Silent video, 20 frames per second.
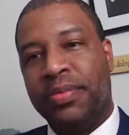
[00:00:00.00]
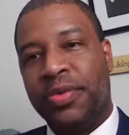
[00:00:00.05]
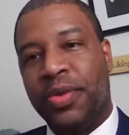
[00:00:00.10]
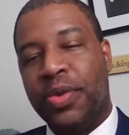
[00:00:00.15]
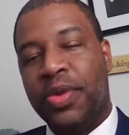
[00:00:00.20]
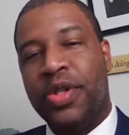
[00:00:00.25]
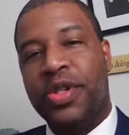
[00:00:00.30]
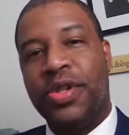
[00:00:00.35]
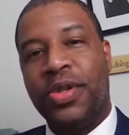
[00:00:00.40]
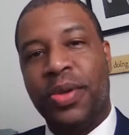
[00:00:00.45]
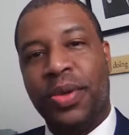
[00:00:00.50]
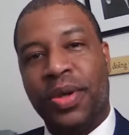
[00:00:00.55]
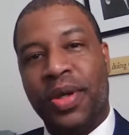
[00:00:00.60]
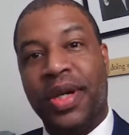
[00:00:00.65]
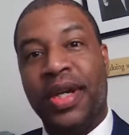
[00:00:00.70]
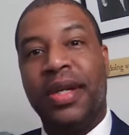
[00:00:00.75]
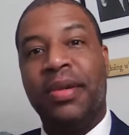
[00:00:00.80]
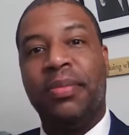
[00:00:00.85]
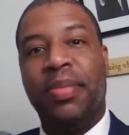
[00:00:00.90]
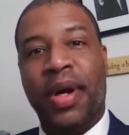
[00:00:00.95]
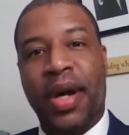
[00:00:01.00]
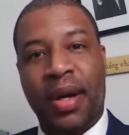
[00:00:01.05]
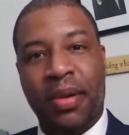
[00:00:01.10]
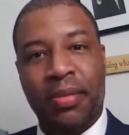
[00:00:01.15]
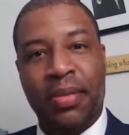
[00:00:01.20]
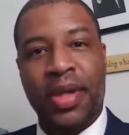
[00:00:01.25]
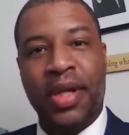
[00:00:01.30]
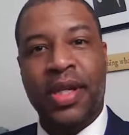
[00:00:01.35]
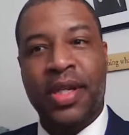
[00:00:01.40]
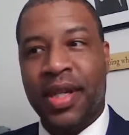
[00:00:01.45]
food store in
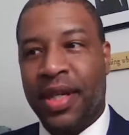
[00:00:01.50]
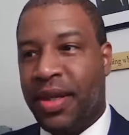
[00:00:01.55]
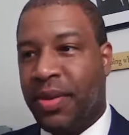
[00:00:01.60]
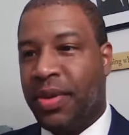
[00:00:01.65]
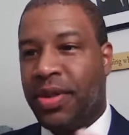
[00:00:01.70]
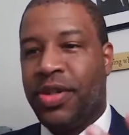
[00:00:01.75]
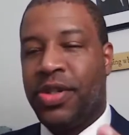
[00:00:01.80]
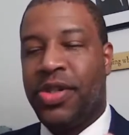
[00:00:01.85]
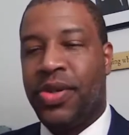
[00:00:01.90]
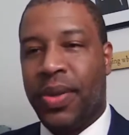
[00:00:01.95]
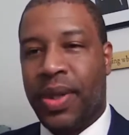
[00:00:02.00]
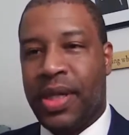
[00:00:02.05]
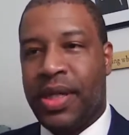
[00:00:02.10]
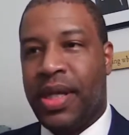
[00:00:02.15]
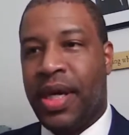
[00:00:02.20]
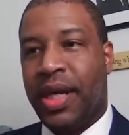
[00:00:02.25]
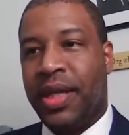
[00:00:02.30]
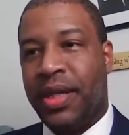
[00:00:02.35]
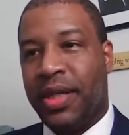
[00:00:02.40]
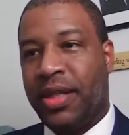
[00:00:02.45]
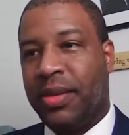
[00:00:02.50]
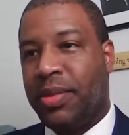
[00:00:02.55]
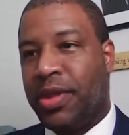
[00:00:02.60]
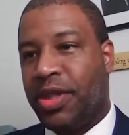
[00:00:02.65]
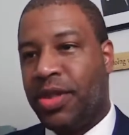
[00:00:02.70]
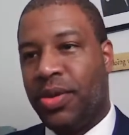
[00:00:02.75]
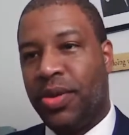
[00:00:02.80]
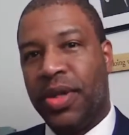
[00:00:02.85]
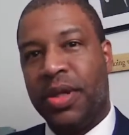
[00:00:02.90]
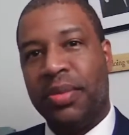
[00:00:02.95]
Palm Beach, and they were just so excited to be
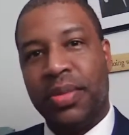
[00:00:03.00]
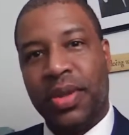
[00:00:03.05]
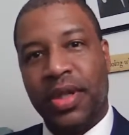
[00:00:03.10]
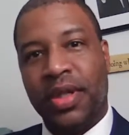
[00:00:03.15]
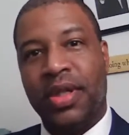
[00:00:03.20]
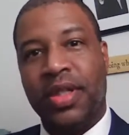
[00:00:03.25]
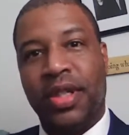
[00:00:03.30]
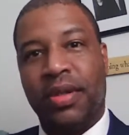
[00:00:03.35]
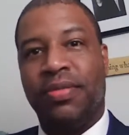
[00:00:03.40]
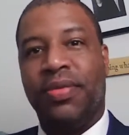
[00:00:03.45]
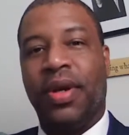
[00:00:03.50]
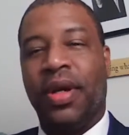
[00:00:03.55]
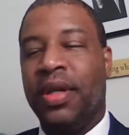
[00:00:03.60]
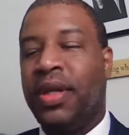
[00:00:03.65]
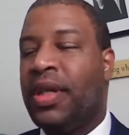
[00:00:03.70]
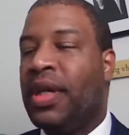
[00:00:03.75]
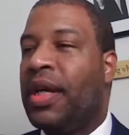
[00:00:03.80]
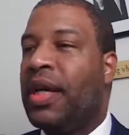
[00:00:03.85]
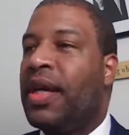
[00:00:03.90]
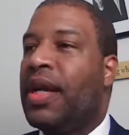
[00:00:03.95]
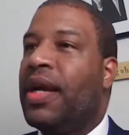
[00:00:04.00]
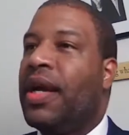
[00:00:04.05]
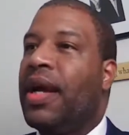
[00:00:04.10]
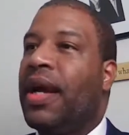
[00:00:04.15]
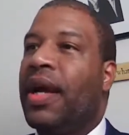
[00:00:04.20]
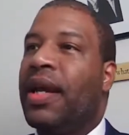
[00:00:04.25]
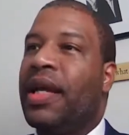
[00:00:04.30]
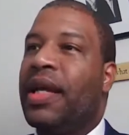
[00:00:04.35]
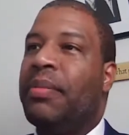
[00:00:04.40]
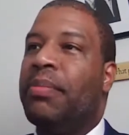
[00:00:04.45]
showing me chiffon.
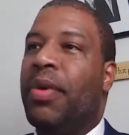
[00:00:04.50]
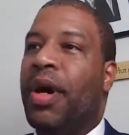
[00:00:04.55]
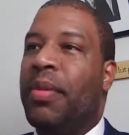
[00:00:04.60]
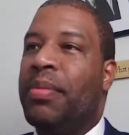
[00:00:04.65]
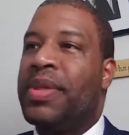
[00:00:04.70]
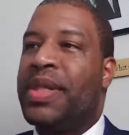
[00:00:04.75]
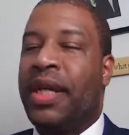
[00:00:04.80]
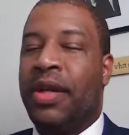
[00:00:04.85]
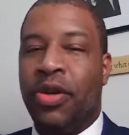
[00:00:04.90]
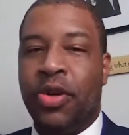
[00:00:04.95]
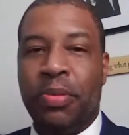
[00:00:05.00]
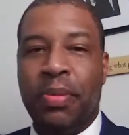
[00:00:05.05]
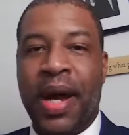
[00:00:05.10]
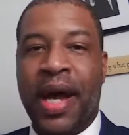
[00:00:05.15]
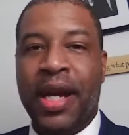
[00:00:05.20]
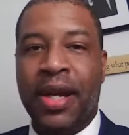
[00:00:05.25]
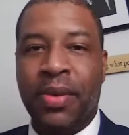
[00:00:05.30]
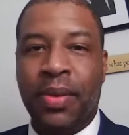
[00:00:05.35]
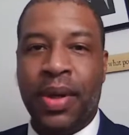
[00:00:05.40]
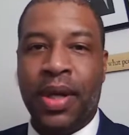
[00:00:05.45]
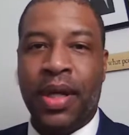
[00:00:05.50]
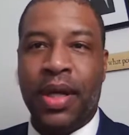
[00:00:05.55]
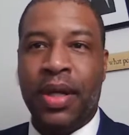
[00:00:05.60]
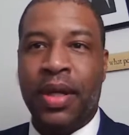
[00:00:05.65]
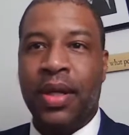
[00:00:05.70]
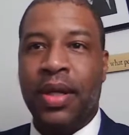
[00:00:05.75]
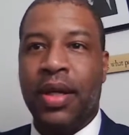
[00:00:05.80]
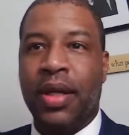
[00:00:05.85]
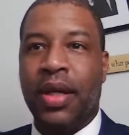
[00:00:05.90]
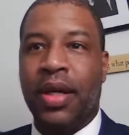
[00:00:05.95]
And then Mom said, "Oh, by the
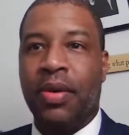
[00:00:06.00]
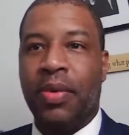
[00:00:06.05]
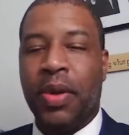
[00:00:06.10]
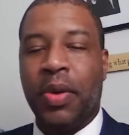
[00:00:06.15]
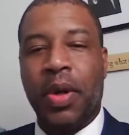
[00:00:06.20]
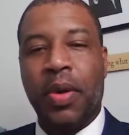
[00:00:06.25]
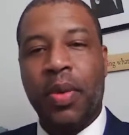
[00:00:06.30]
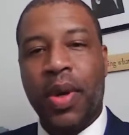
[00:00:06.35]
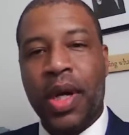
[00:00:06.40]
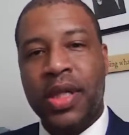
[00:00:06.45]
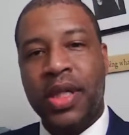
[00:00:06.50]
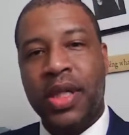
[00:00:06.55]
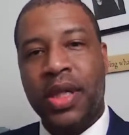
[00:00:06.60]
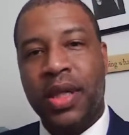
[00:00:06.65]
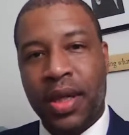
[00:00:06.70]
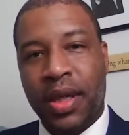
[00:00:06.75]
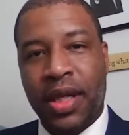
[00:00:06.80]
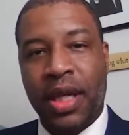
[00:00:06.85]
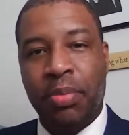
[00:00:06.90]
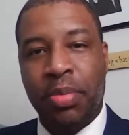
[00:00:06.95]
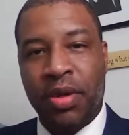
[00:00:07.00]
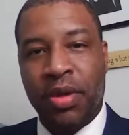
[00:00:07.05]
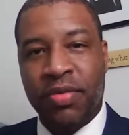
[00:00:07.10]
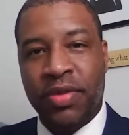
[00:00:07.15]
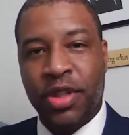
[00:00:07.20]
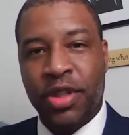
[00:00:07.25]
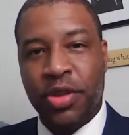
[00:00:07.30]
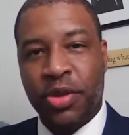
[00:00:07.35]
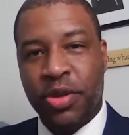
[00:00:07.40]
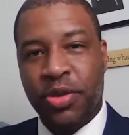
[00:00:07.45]
way, we were watching a clip of
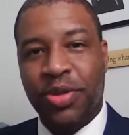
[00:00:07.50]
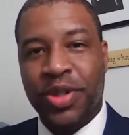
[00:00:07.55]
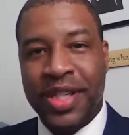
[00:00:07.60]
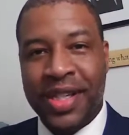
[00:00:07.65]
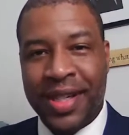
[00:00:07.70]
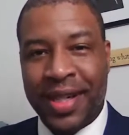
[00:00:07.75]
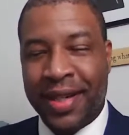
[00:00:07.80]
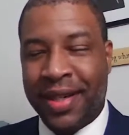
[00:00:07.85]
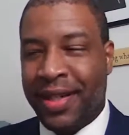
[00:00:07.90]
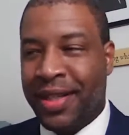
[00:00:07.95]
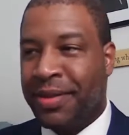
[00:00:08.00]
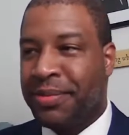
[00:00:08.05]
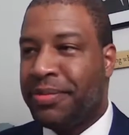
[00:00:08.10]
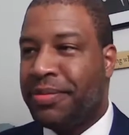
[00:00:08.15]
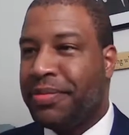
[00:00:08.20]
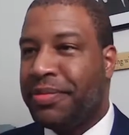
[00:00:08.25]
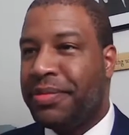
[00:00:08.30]
your show recently,